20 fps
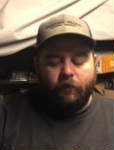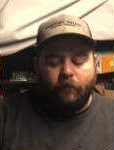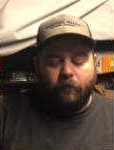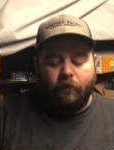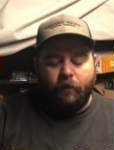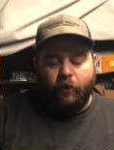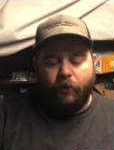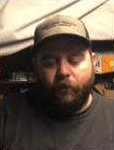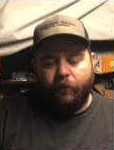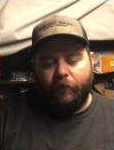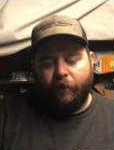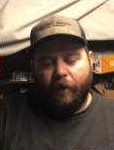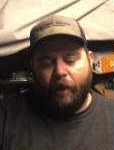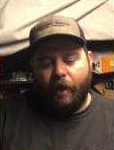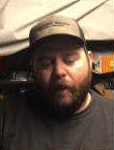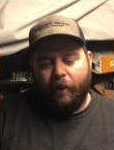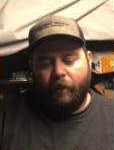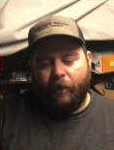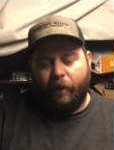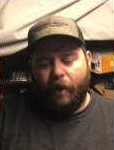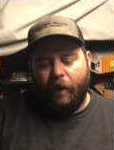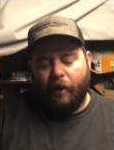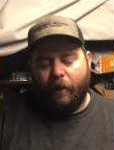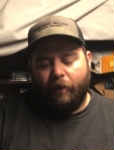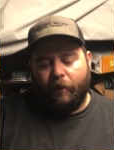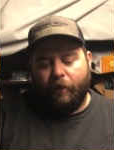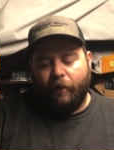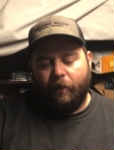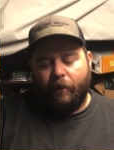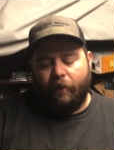other than that, yeah, I
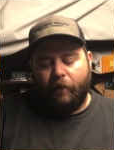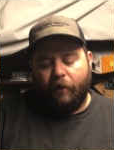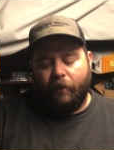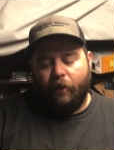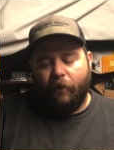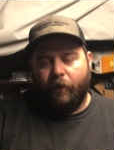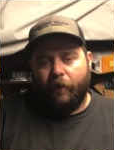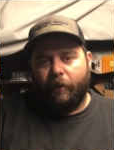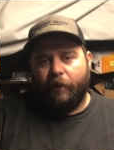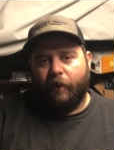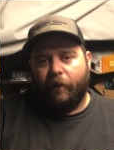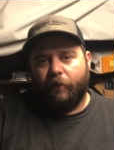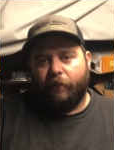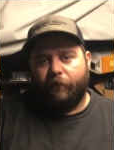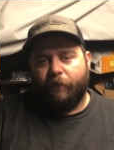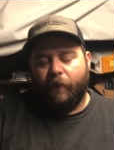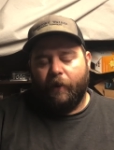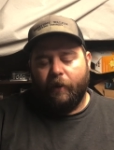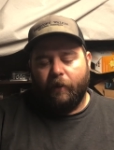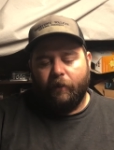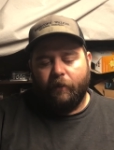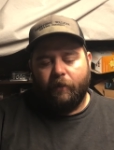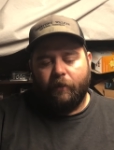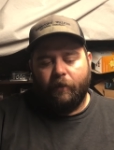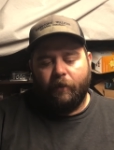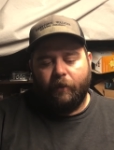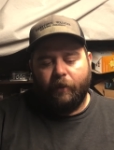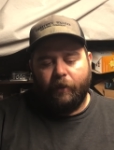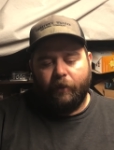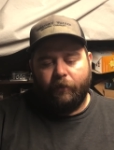think it's fine.
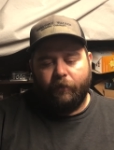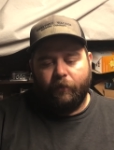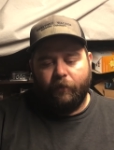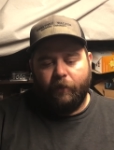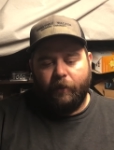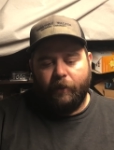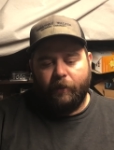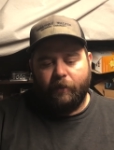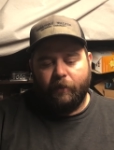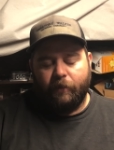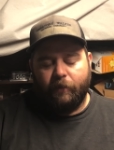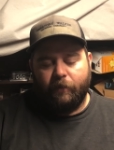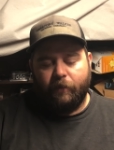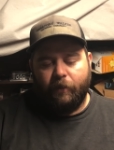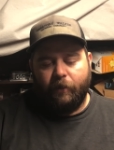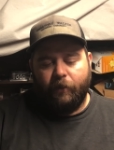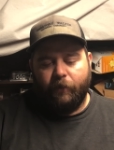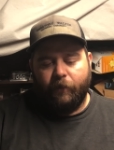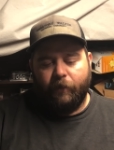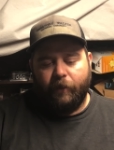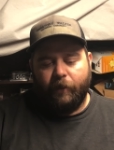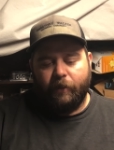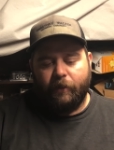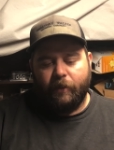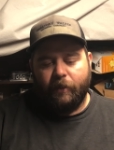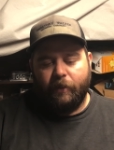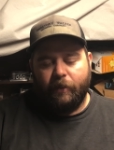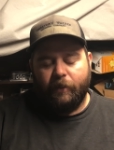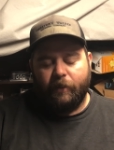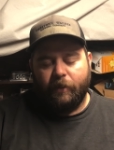I think it's a decent, I think it's a
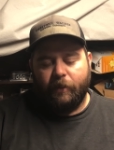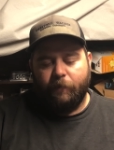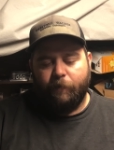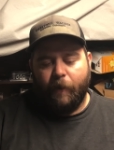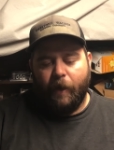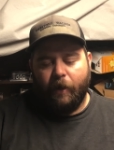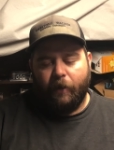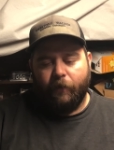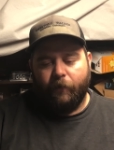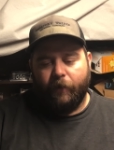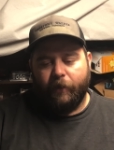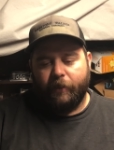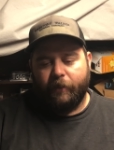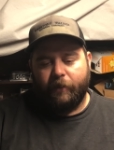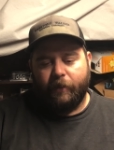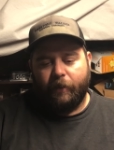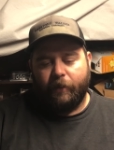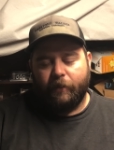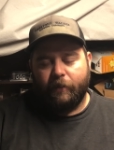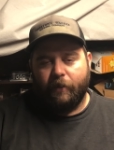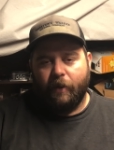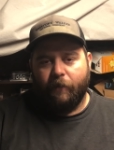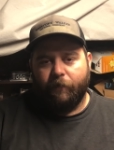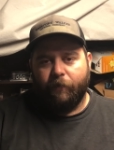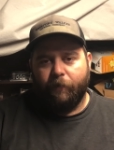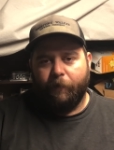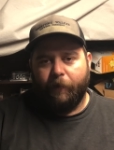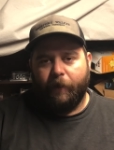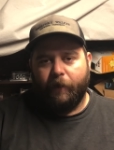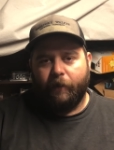decent tobacco. I just think it's not
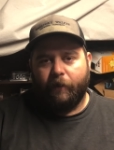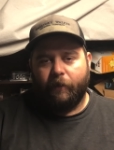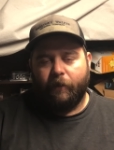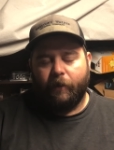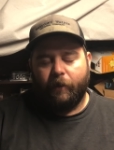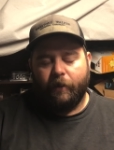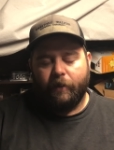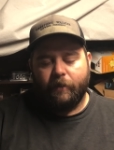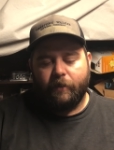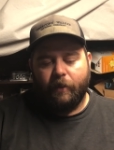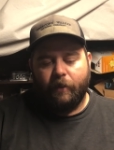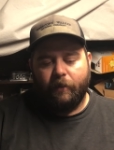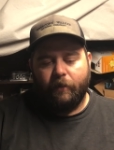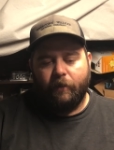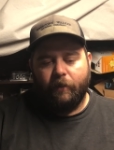for me. Like I said,